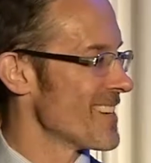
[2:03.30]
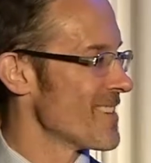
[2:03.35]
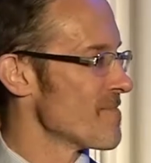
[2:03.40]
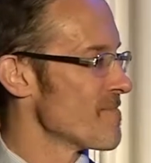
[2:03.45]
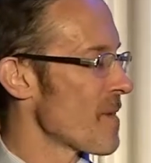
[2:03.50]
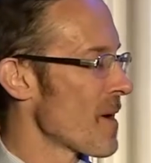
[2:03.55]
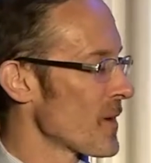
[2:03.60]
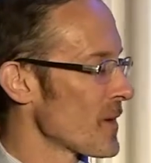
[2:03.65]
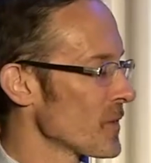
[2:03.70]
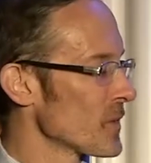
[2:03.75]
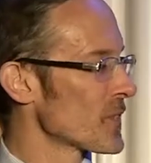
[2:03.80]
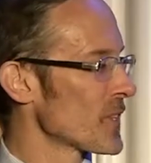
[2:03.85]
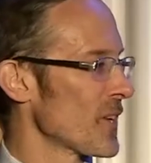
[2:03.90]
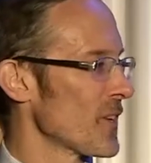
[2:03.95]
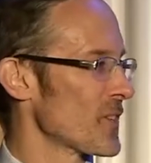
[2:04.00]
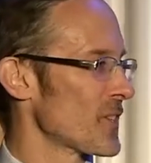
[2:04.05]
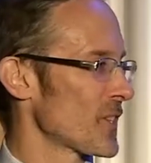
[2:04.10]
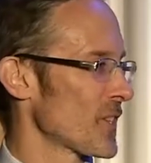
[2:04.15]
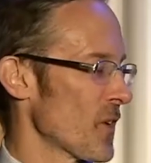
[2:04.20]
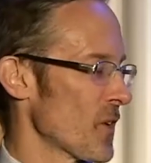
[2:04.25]
but
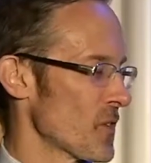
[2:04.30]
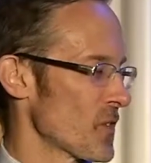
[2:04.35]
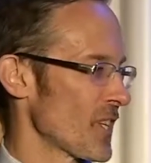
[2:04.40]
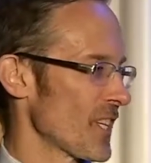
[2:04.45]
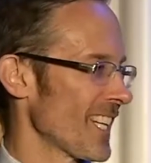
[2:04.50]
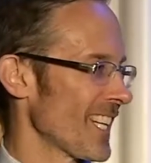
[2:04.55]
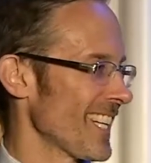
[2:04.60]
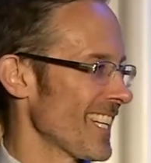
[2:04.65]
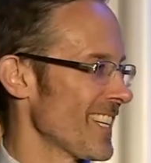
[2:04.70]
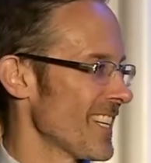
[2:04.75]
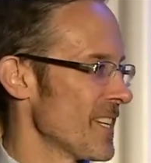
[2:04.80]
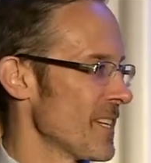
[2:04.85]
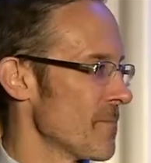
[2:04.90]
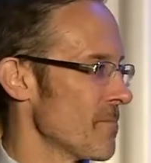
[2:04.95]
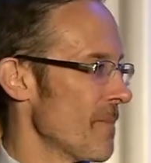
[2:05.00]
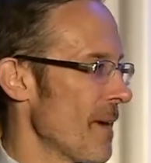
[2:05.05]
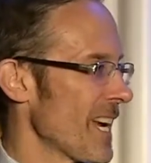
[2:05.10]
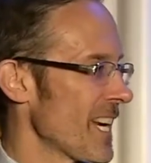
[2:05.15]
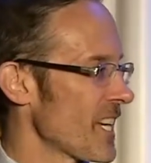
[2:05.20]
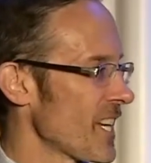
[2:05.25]
also socially,
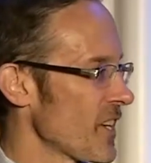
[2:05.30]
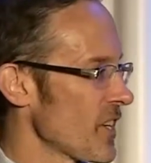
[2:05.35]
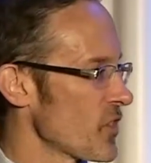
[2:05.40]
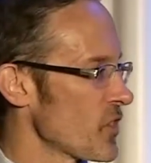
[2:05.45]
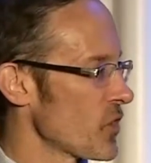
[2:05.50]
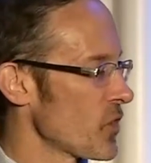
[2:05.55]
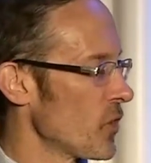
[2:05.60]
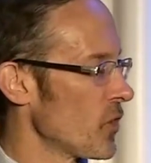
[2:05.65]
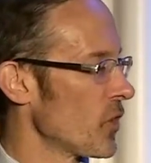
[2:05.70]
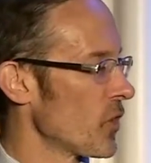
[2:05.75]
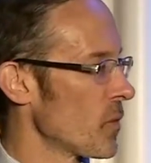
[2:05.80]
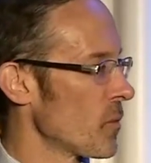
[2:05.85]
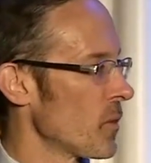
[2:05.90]
making sure